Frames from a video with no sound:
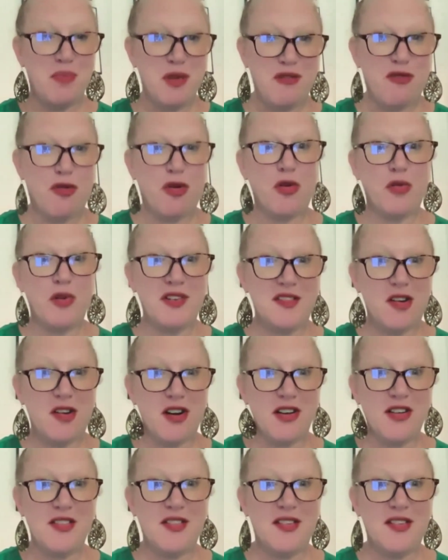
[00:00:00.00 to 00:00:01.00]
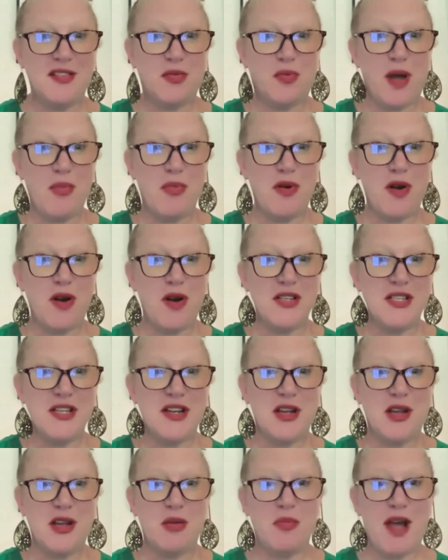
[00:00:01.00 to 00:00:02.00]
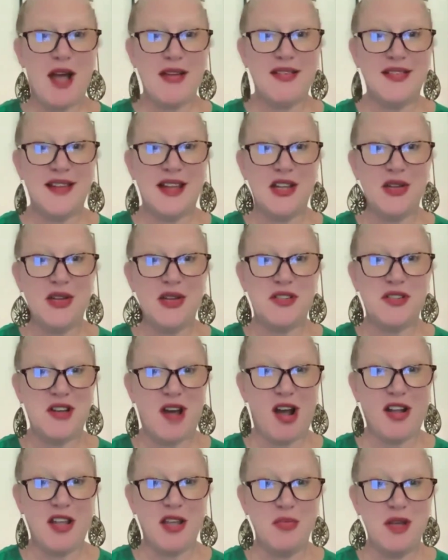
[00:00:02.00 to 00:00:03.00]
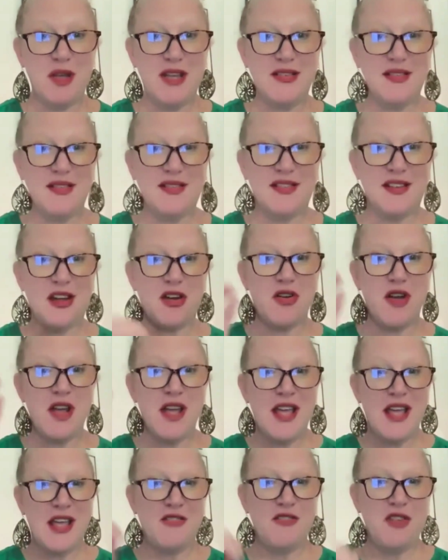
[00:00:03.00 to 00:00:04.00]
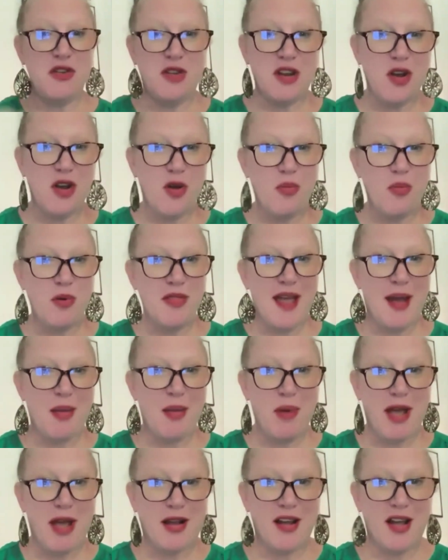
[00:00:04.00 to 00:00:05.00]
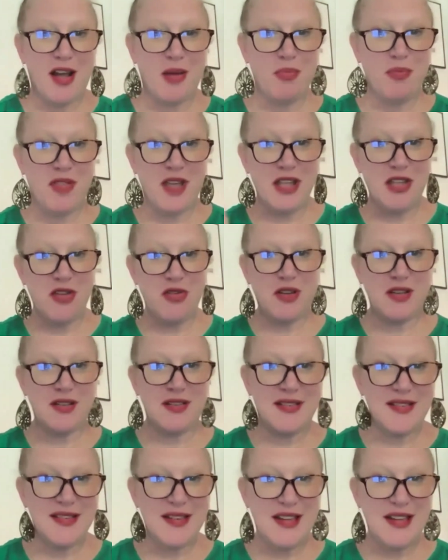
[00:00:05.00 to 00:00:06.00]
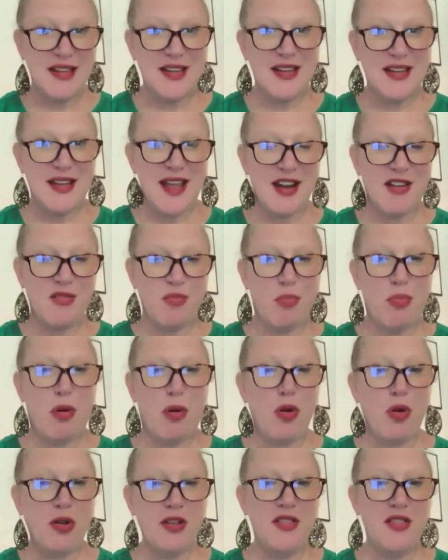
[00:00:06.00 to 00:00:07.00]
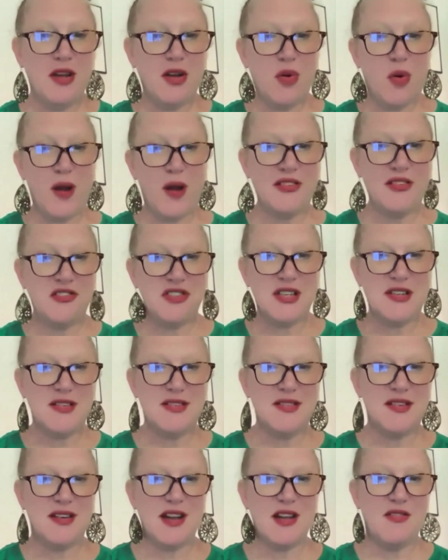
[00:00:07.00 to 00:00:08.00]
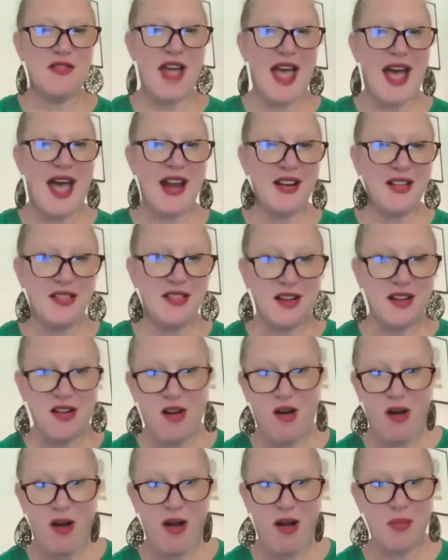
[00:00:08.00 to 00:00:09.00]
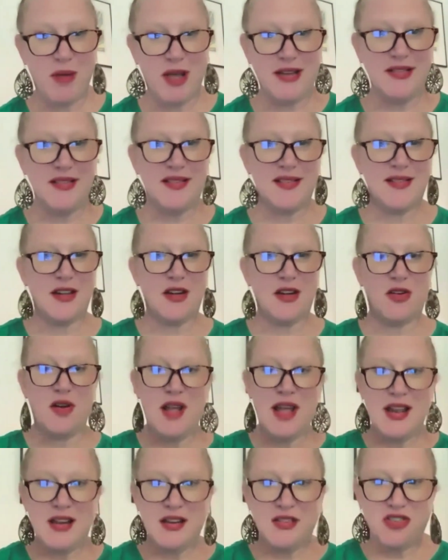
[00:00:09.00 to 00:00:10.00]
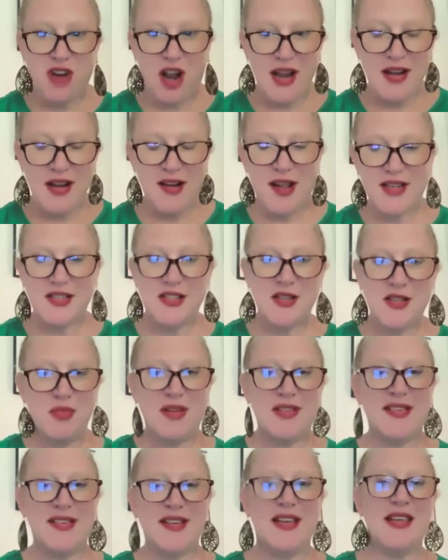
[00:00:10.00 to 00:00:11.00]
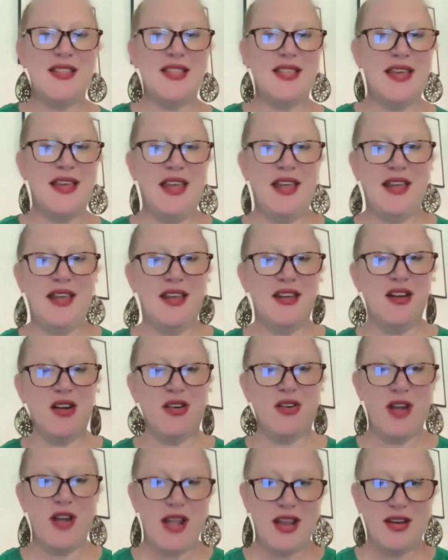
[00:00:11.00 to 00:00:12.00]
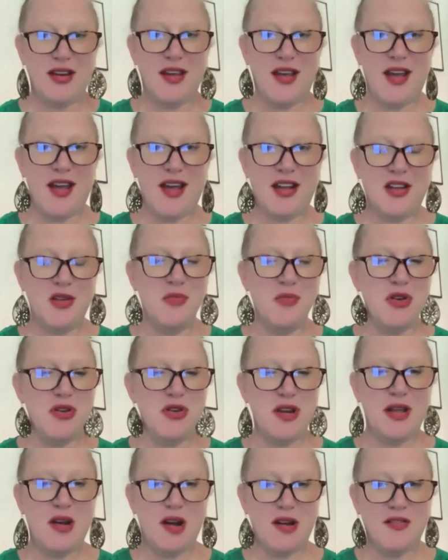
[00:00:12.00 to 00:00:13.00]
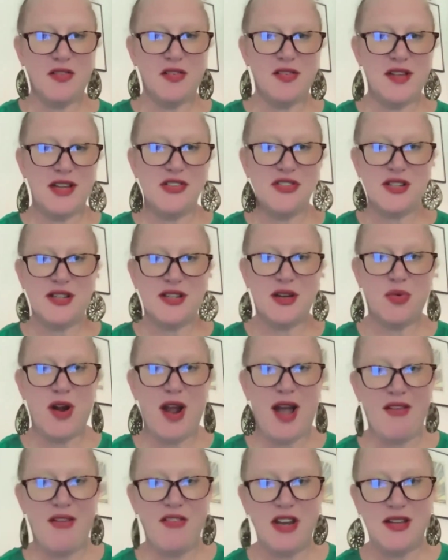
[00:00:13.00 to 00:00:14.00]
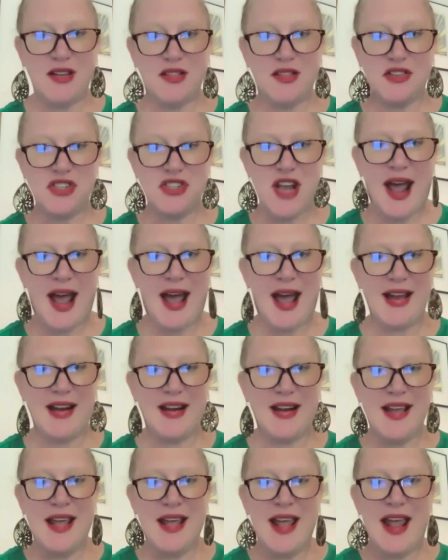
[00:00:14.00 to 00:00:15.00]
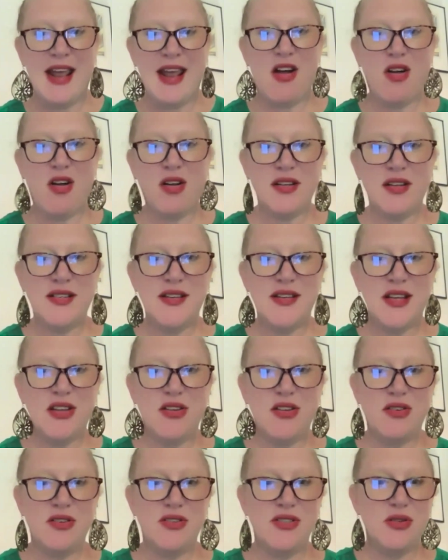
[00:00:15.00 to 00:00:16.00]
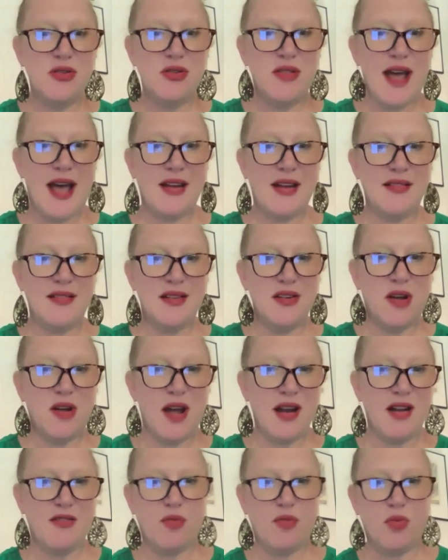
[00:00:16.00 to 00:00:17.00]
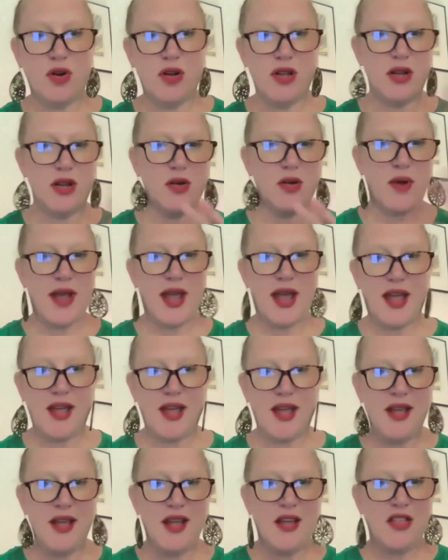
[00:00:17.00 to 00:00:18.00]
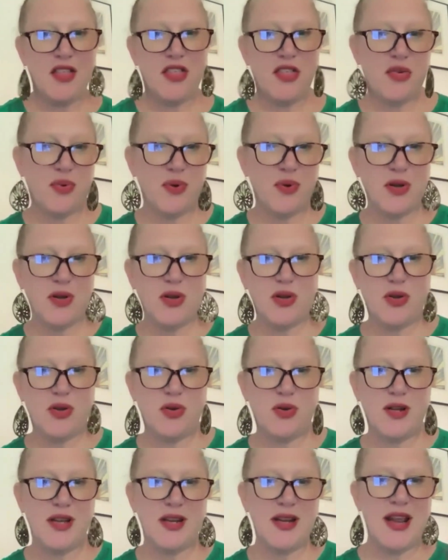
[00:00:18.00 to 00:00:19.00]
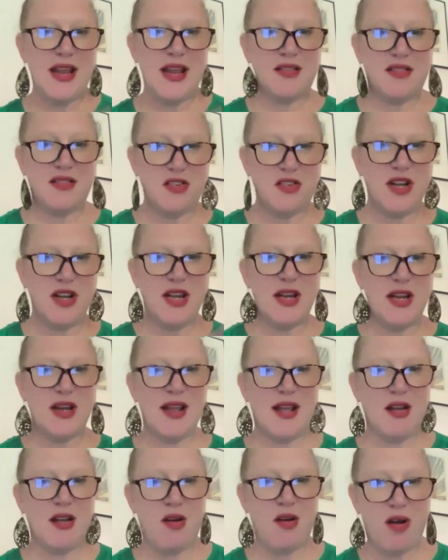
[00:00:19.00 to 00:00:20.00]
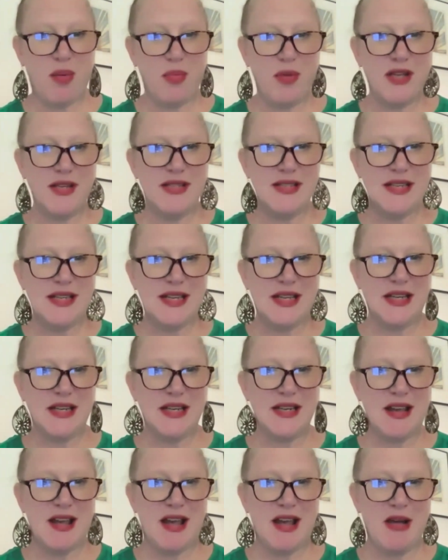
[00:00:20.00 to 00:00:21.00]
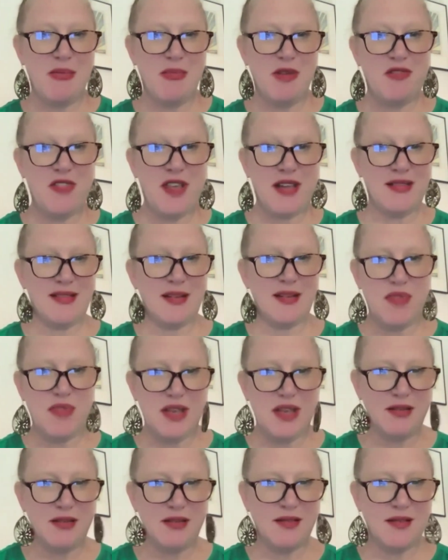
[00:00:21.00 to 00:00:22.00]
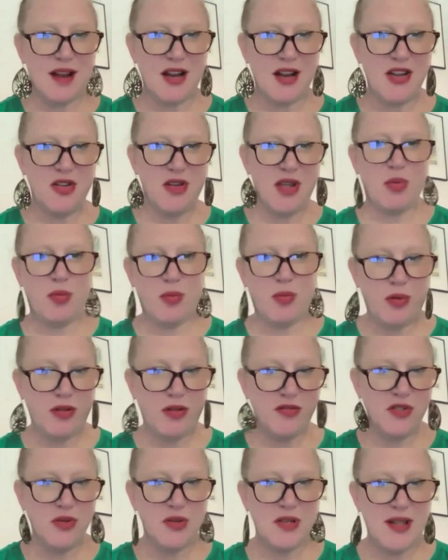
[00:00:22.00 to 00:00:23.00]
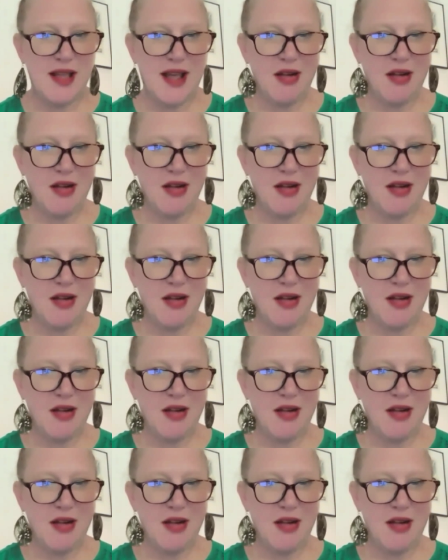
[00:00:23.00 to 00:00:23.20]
Before we started this webinar, Tim, I sent you a document. So if you can open that back up, then you can see, and I've bolded the questions and I've added the comments. So try not to miss anything in our great community conversation that we're having in the chat. And I'll continue to do that as you kind of work your way through and answering and commenting. If that's something, are you capable of doing